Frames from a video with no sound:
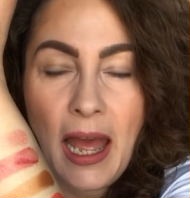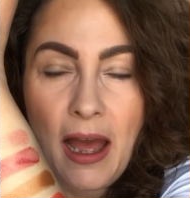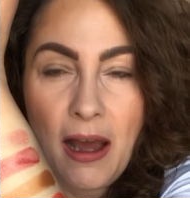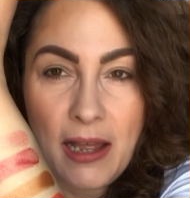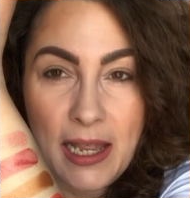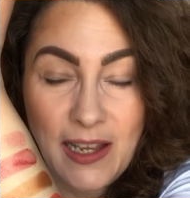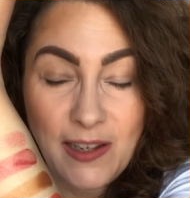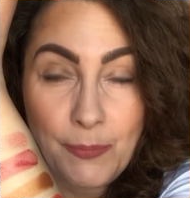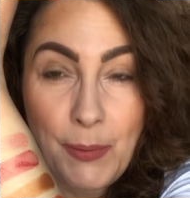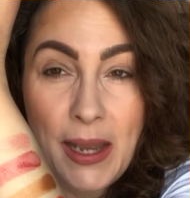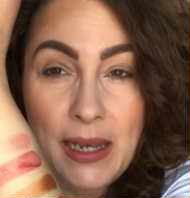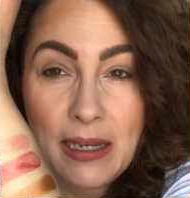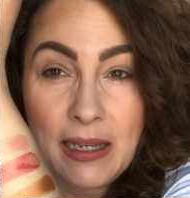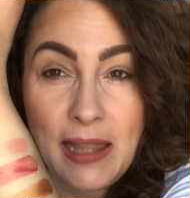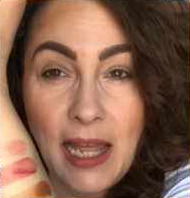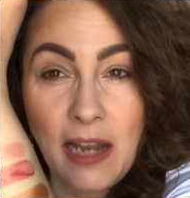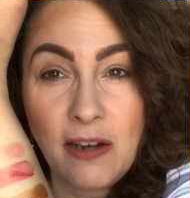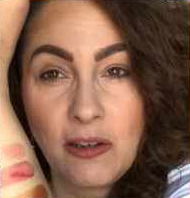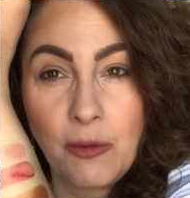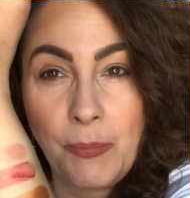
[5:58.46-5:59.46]
I expected
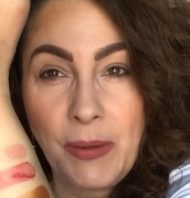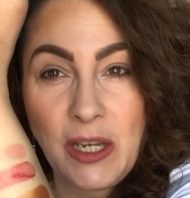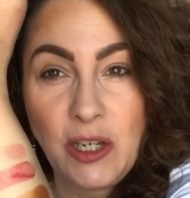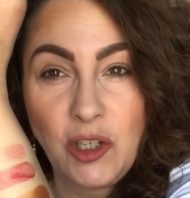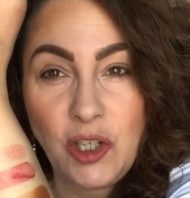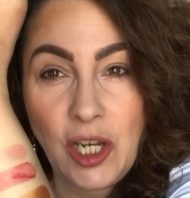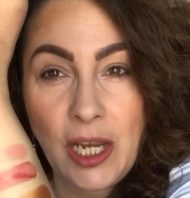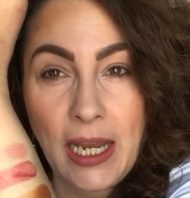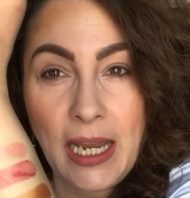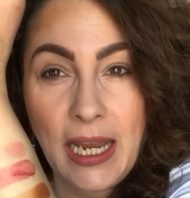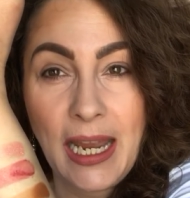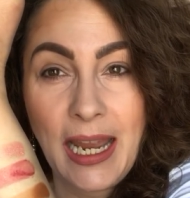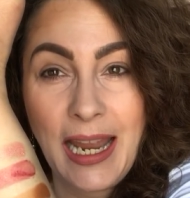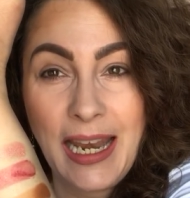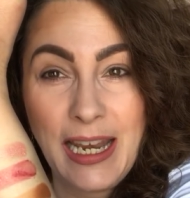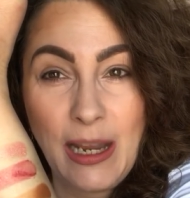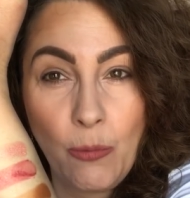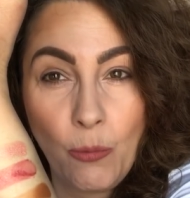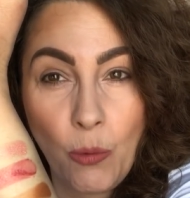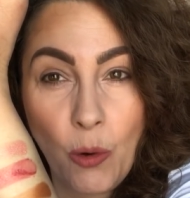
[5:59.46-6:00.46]
that to be sheer
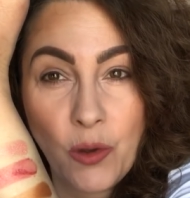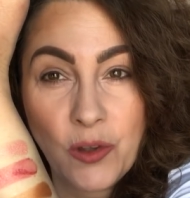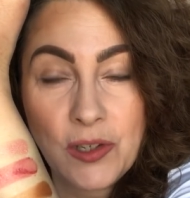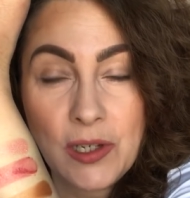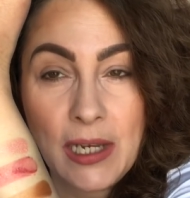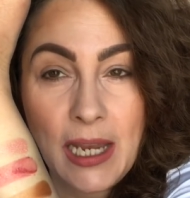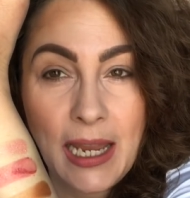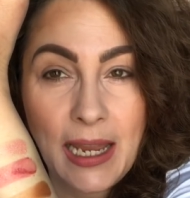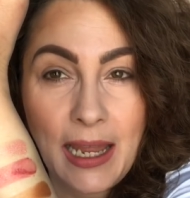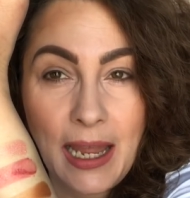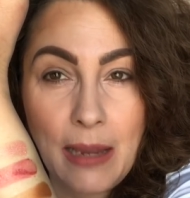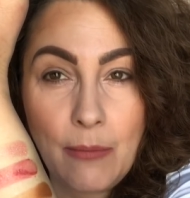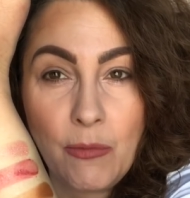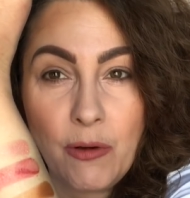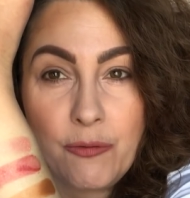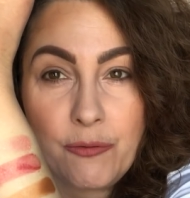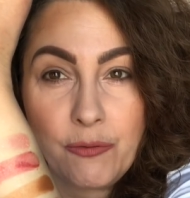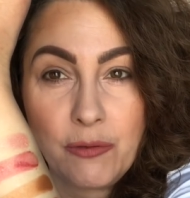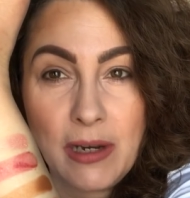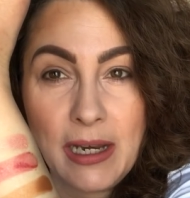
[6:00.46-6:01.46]
and it wasn't. It came
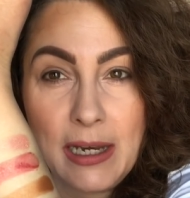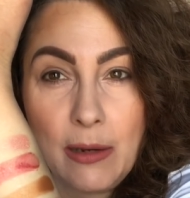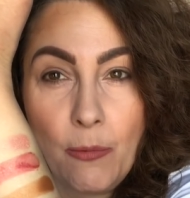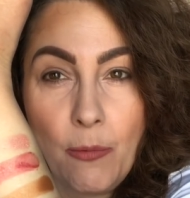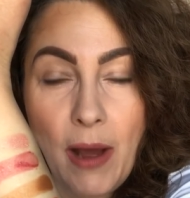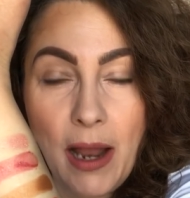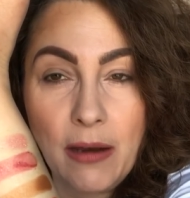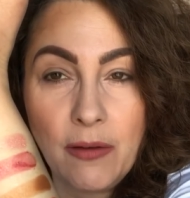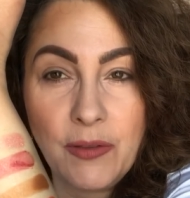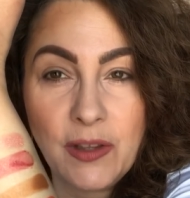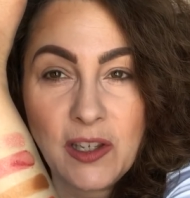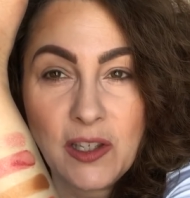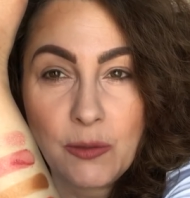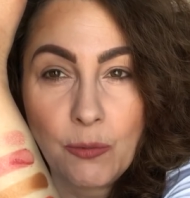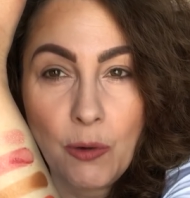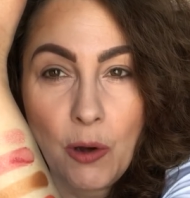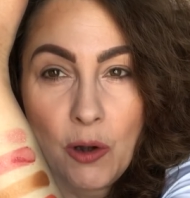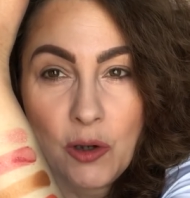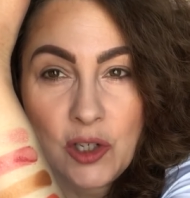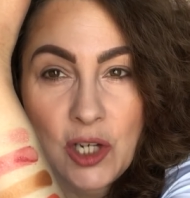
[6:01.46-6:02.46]
off really well on the
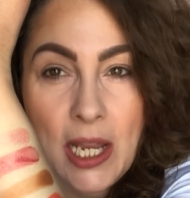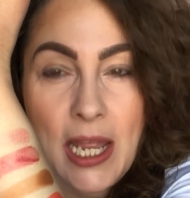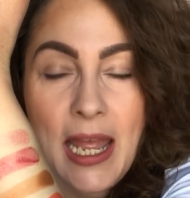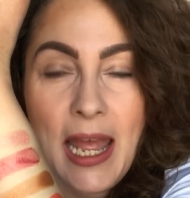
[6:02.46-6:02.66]
swatch.